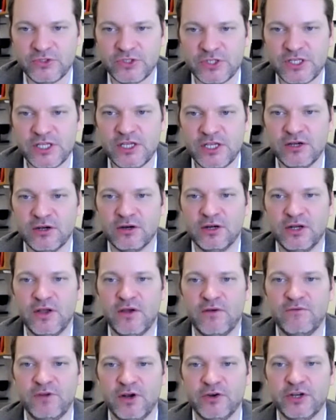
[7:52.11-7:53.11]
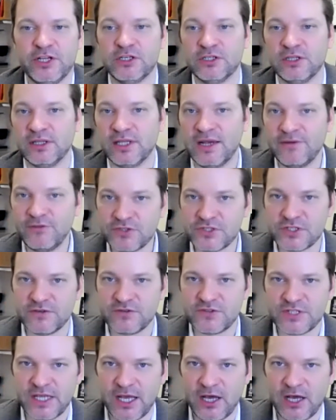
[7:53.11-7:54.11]
to hear very good levels
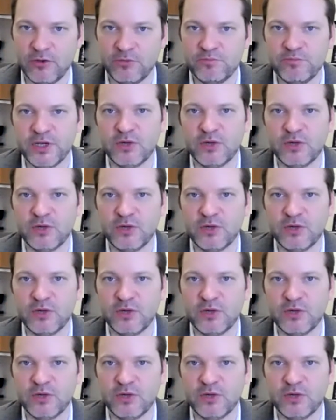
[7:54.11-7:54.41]
of sound,